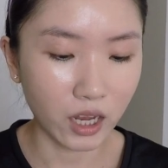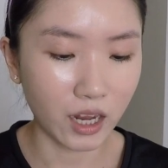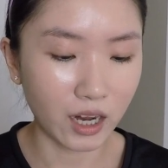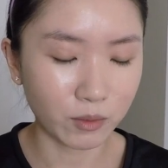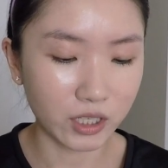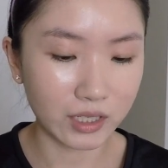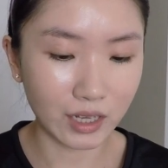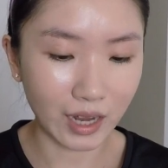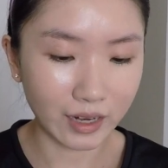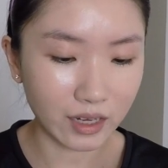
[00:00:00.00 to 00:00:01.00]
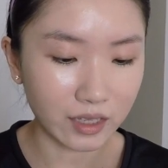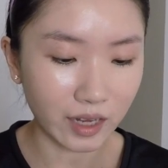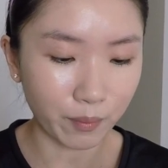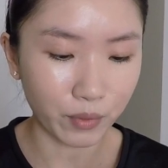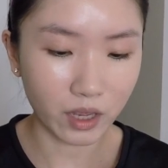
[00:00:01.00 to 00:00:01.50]
and I'm just lightly
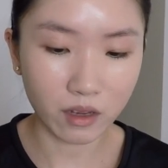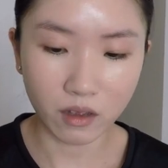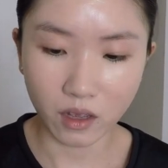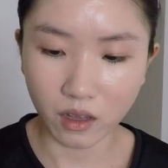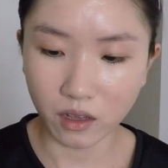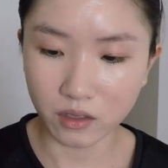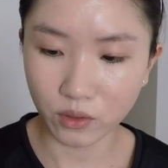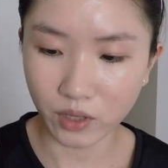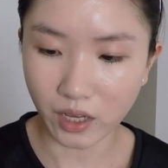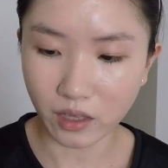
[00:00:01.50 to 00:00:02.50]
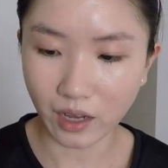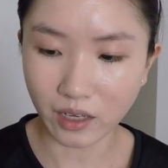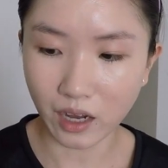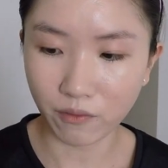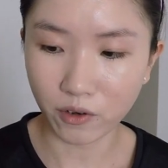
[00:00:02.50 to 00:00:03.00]
tapping so that I
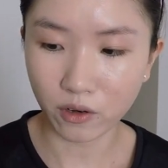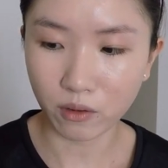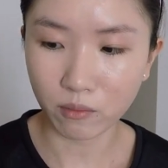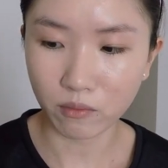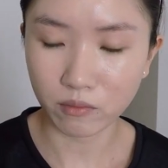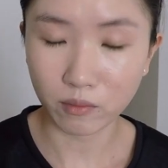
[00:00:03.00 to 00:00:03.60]
cover